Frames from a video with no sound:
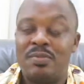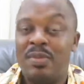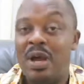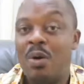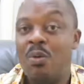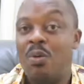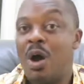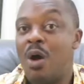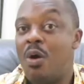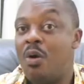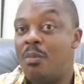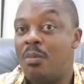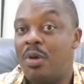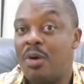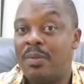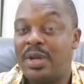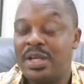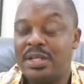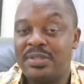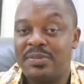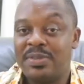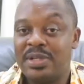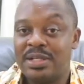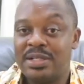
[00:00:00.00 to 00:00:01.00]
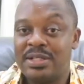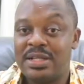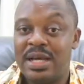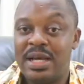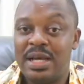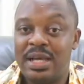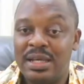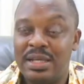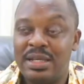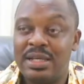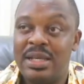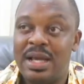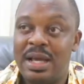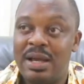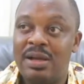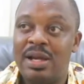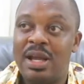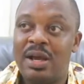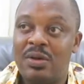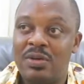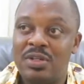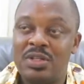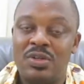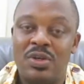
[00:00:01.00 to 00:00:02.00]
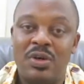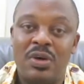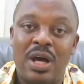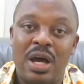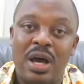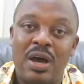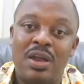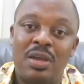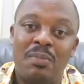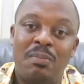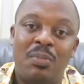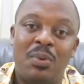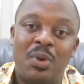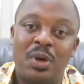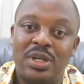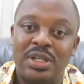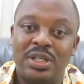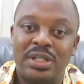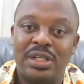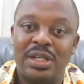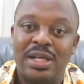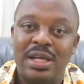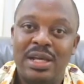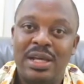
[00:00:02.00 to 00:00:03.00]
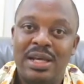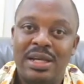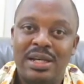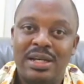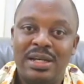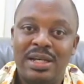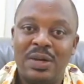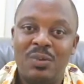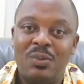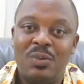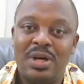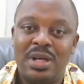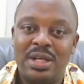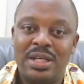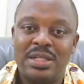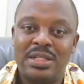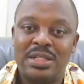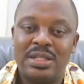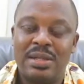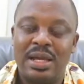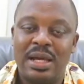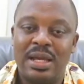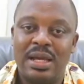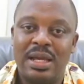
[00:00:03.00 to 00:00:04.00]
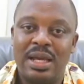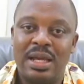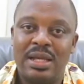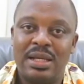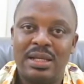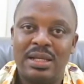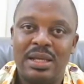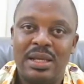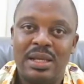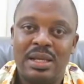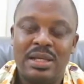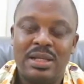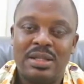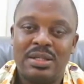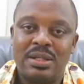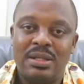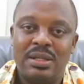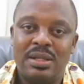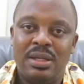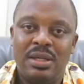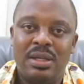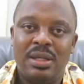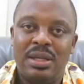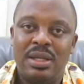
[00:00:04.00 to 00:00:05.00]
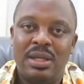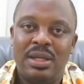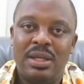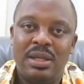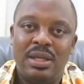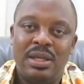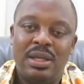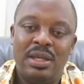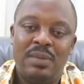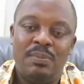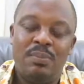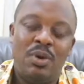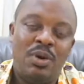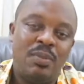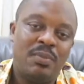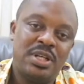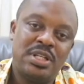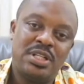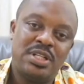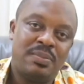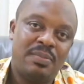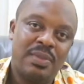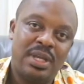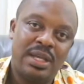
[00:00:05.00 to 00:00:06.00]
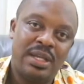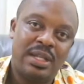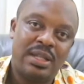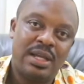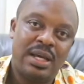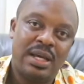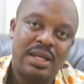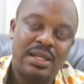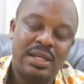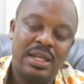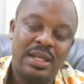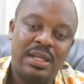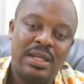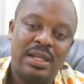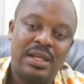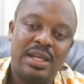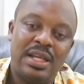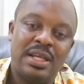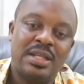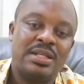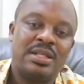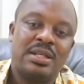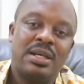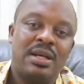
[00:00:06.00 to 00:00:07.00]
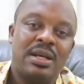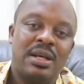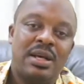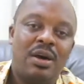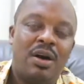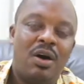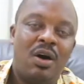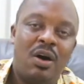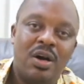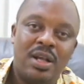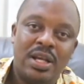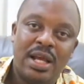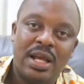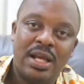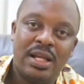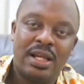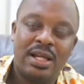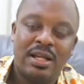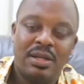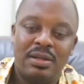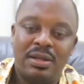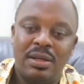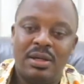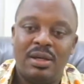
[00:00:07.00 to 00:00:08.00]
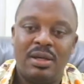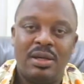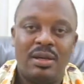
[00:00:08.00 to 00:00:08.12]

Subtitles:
my wow moment, because I now saw how important network is, and he promised me that in the next order that